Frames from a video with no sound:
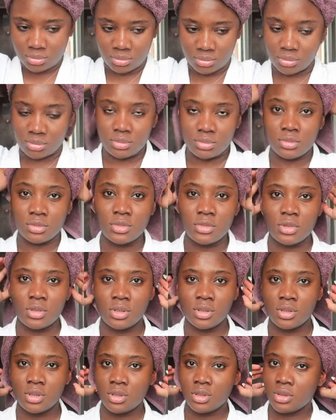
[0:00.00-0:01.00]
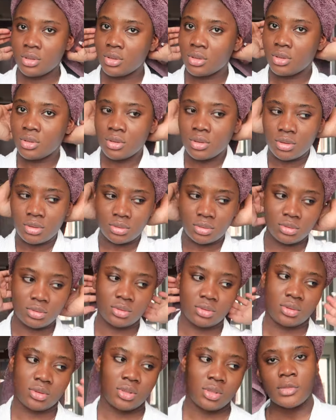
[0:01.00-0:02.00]
leave
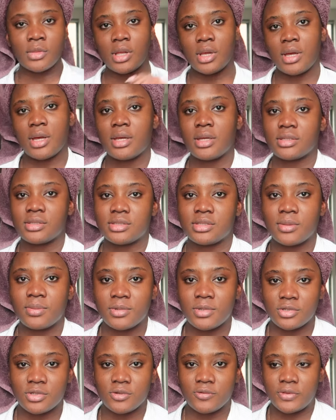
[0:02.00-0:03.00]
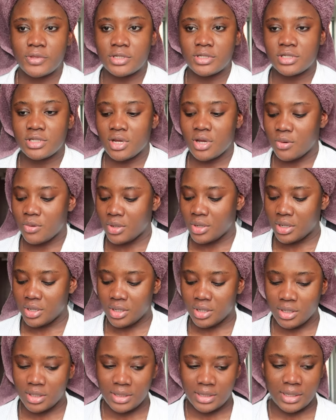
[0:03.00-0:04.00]
it, I stepped out of the
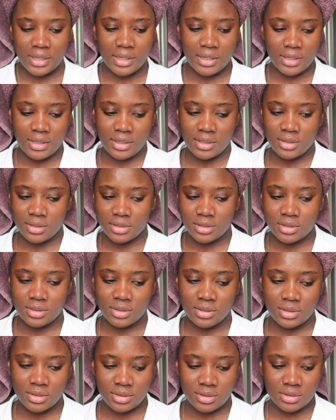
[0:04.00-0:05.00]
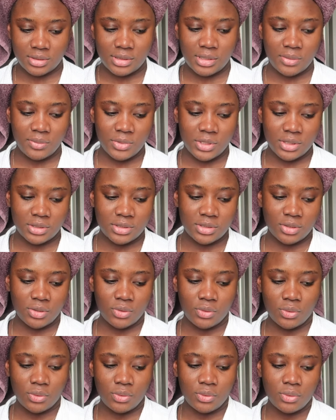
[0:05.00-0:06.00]
shower like 10 minutes
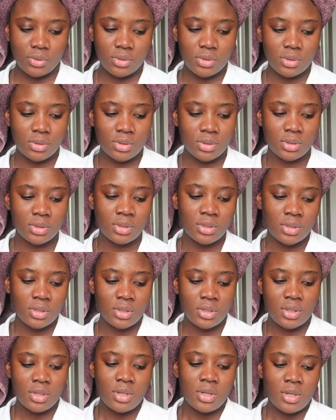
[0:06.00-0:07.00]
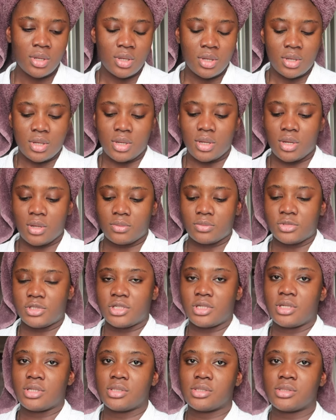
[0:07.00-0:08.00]
ago. I'm
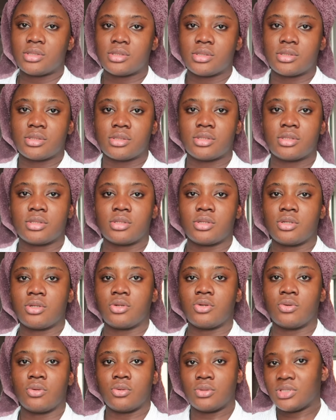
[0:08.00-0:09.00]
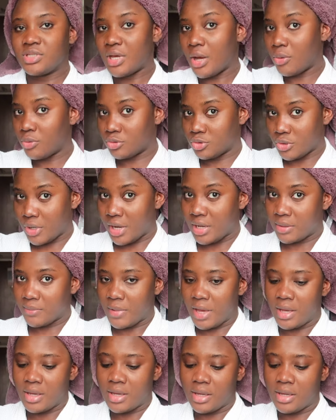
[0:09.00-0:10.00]
just, you know, towel drying
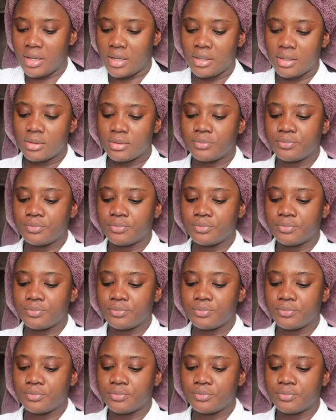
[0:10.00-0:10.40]
my hair